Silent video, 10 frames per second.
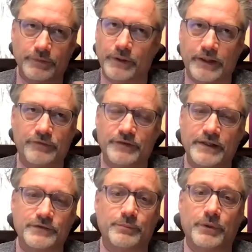if
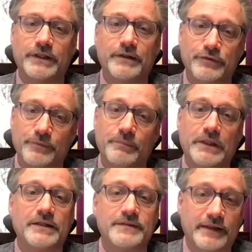there's money for
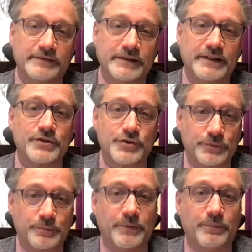military, there
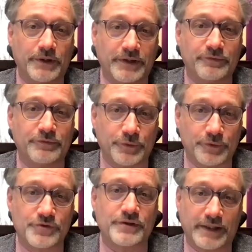should be money for
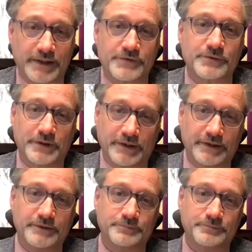genetic screening.